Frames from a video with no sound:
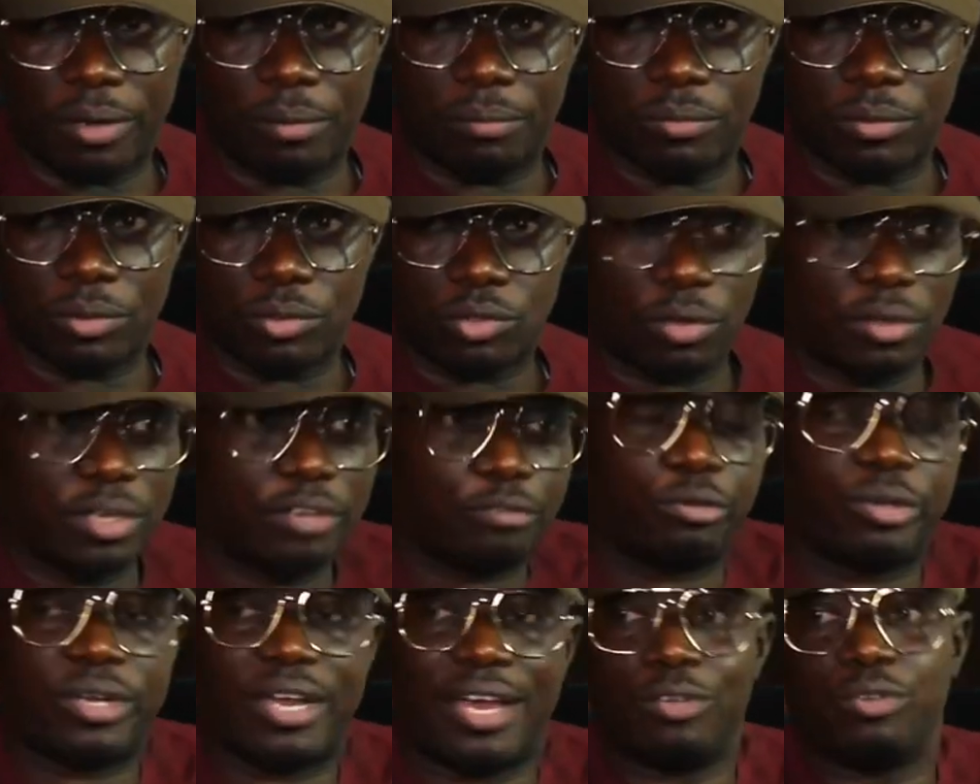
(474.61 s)
So if we
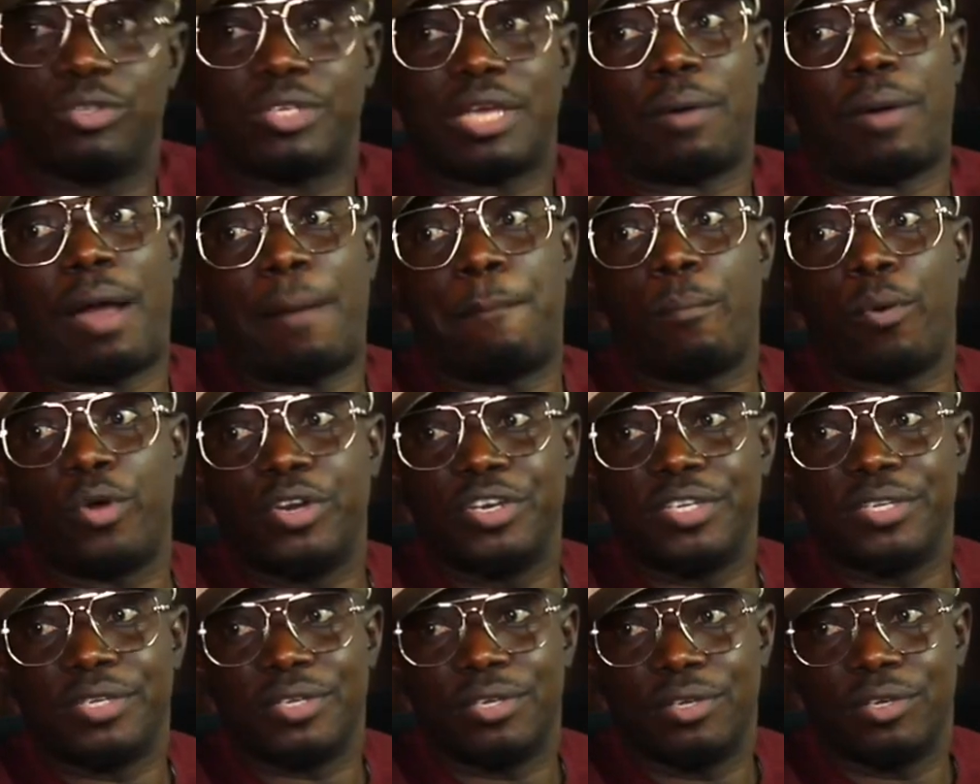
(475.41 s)
can use our money
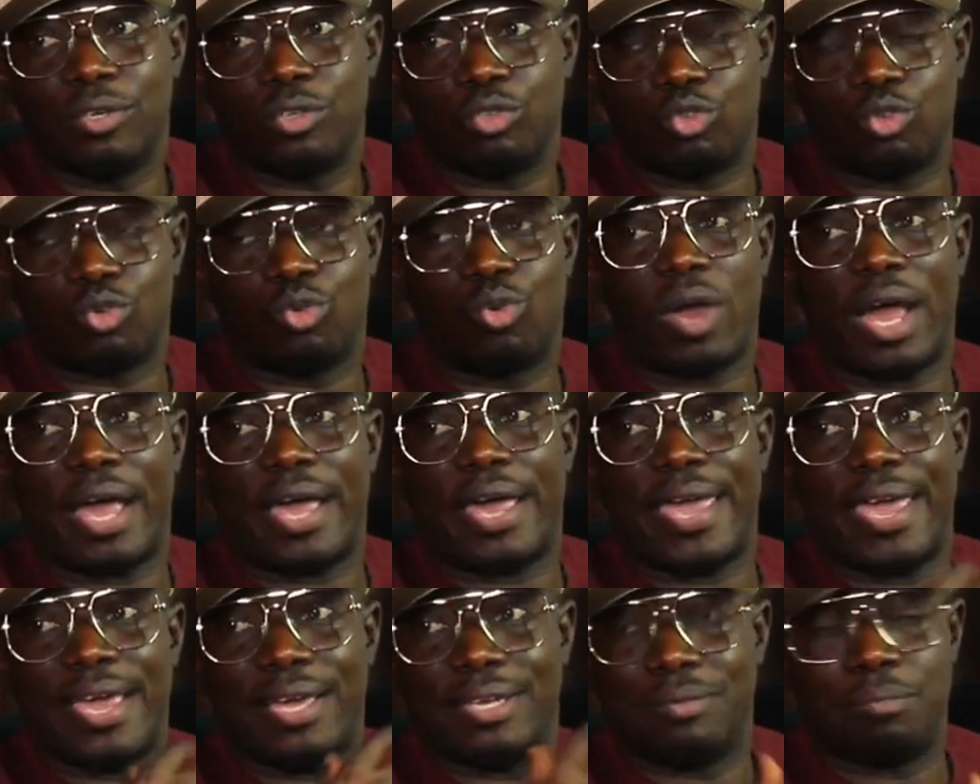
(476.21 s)
to go
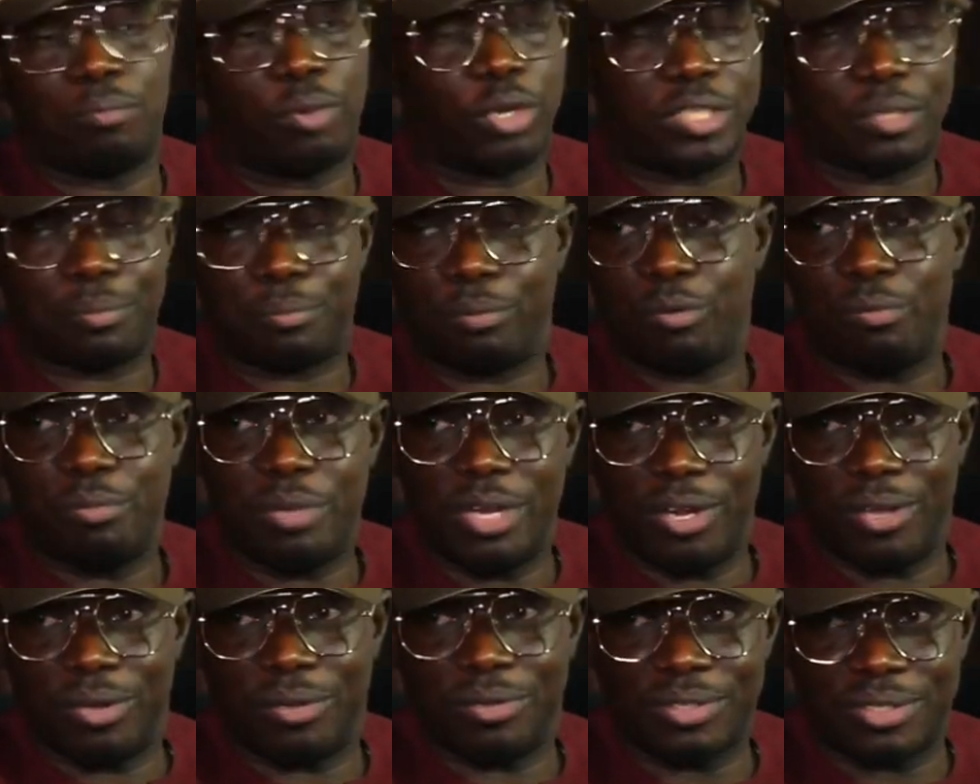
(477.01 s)
ahead, multiple
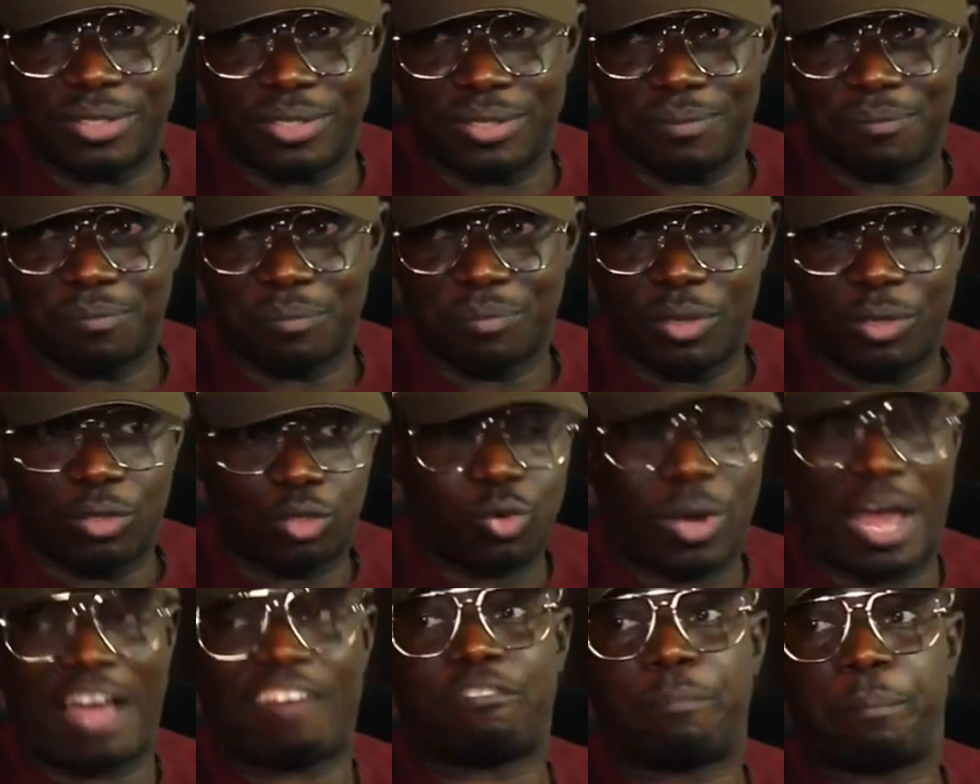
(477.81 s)
millions, to
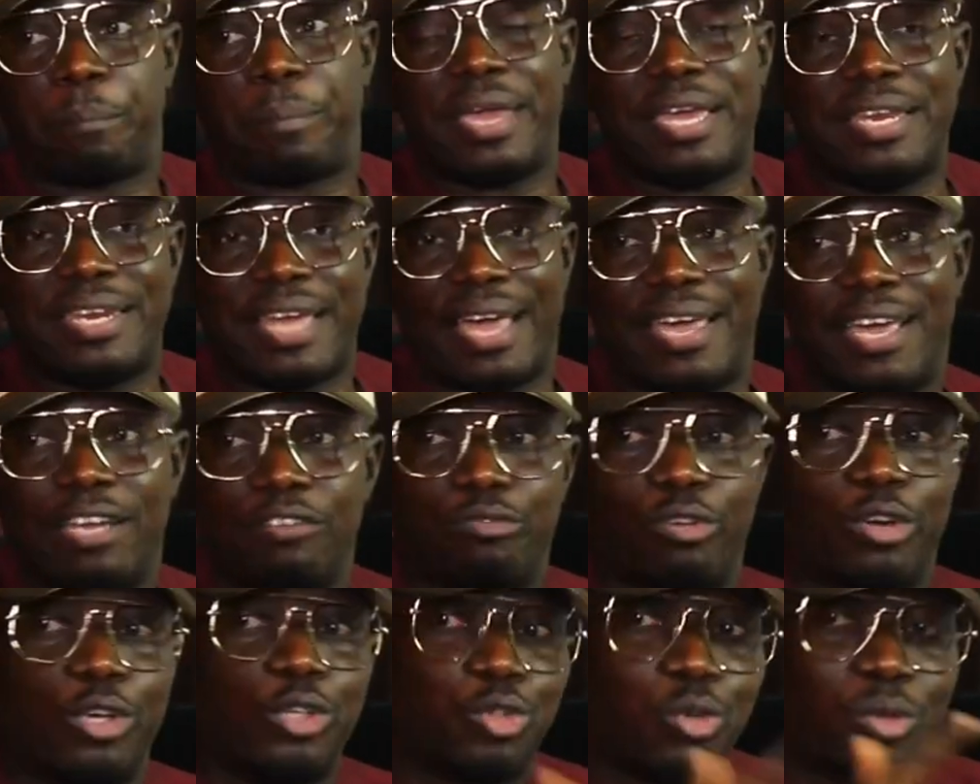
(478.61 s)
have paid ahead for a
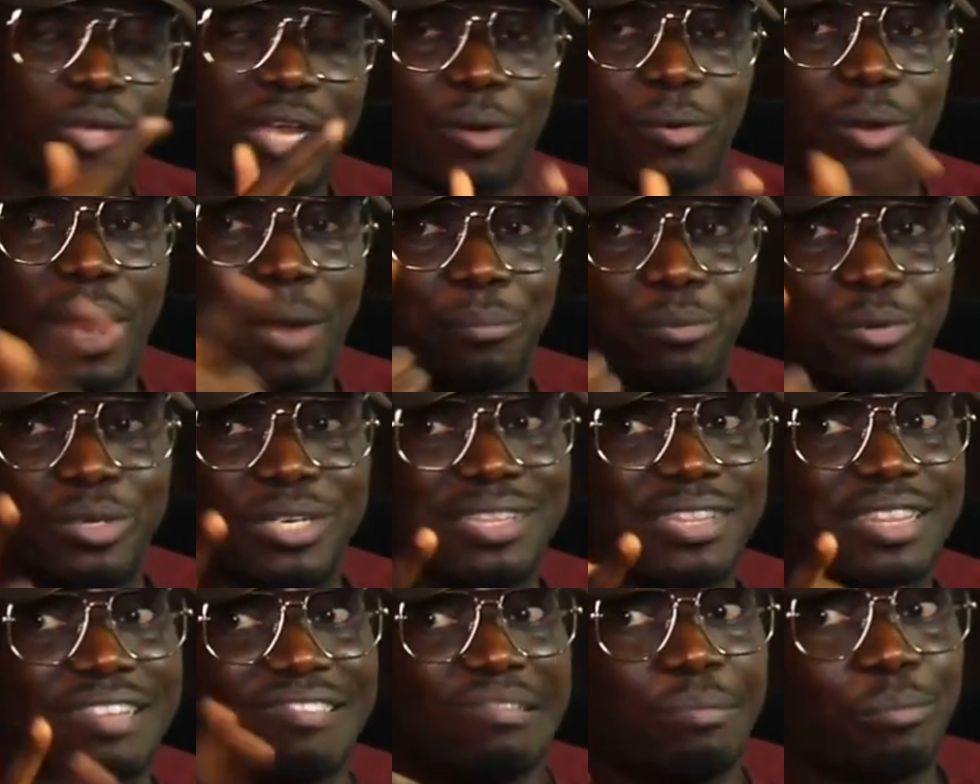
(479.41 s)
show that will happen in
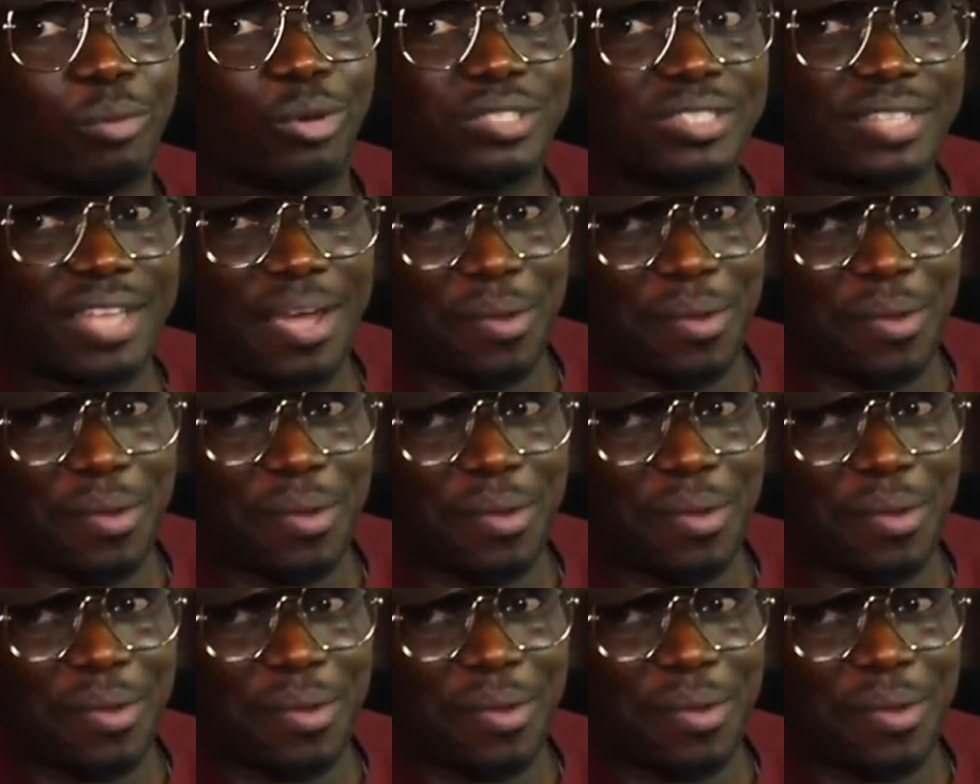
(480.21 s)
3 months' time,